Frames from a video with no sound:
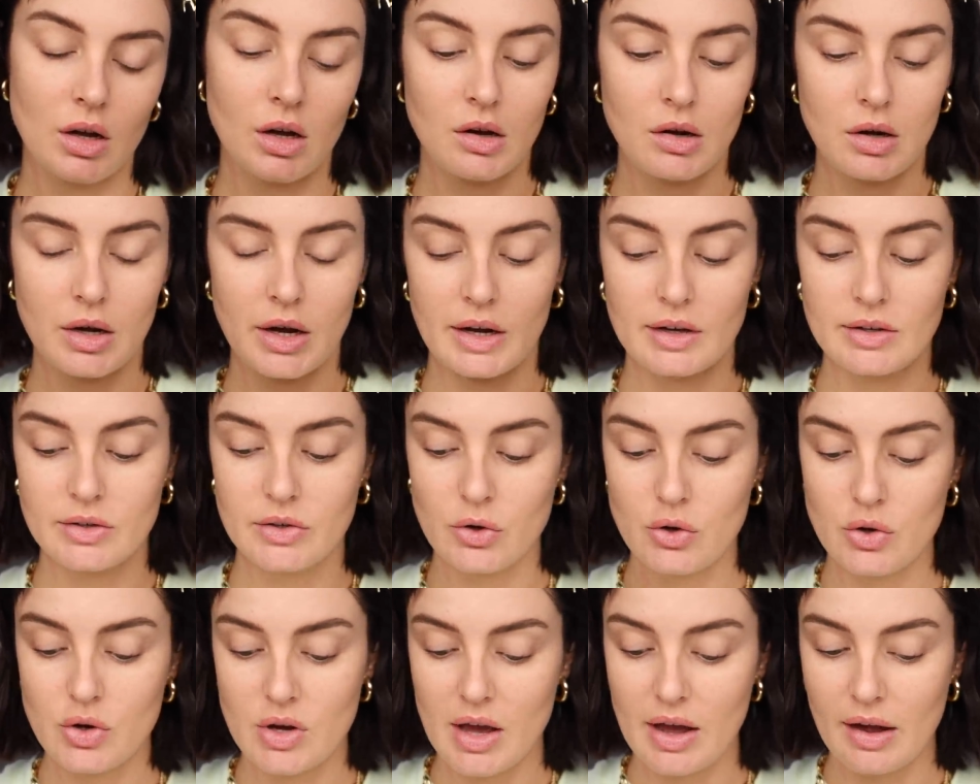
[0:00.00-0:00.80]
Okay,
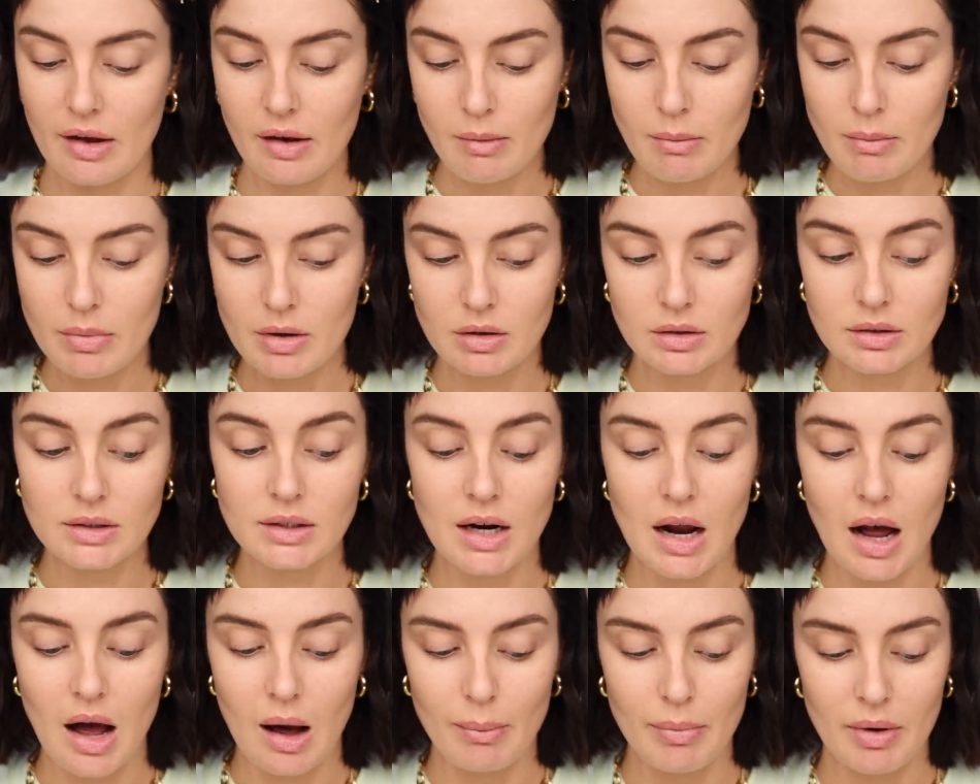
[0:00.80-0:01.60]
so you can build
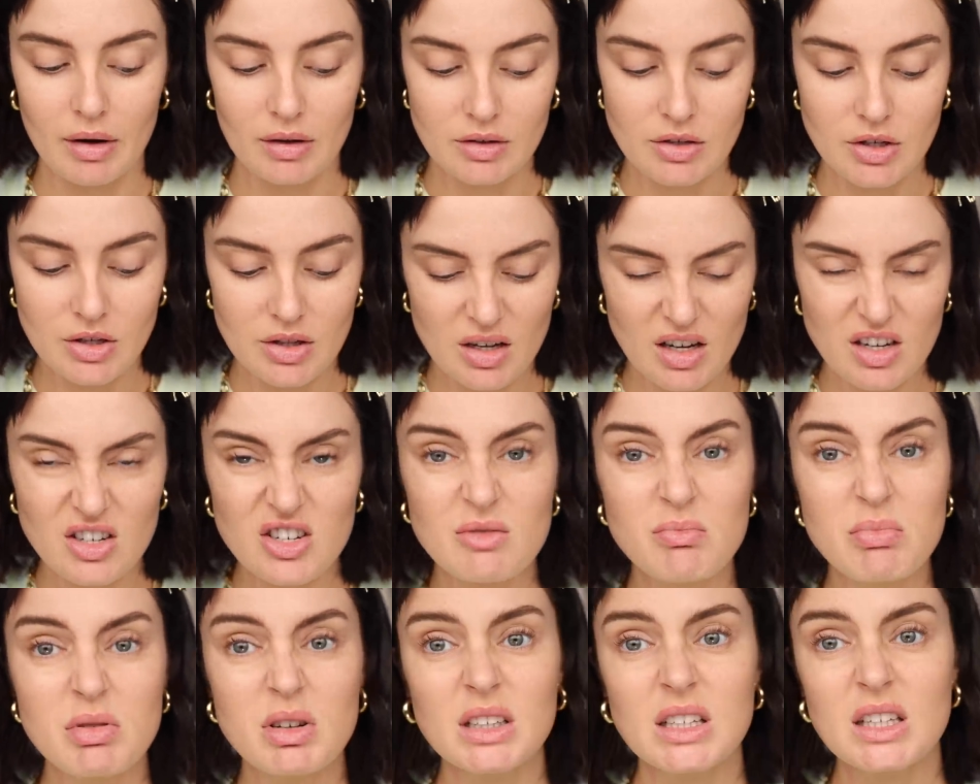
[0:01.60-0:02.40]
it up. Do you think I
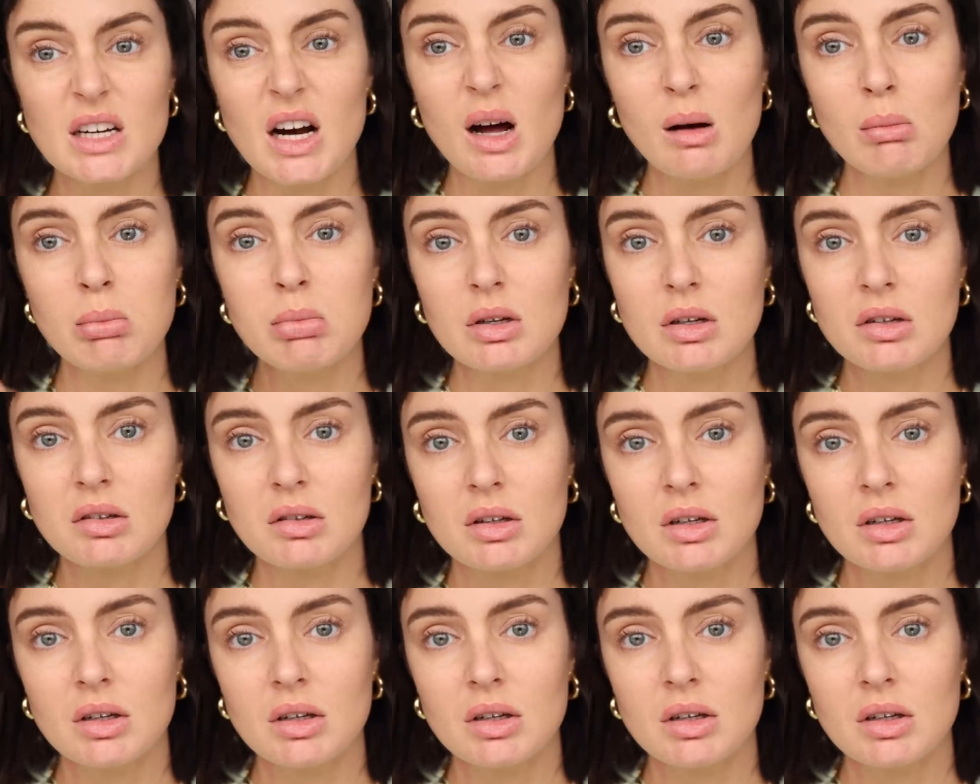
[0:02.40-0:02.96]
should build it up?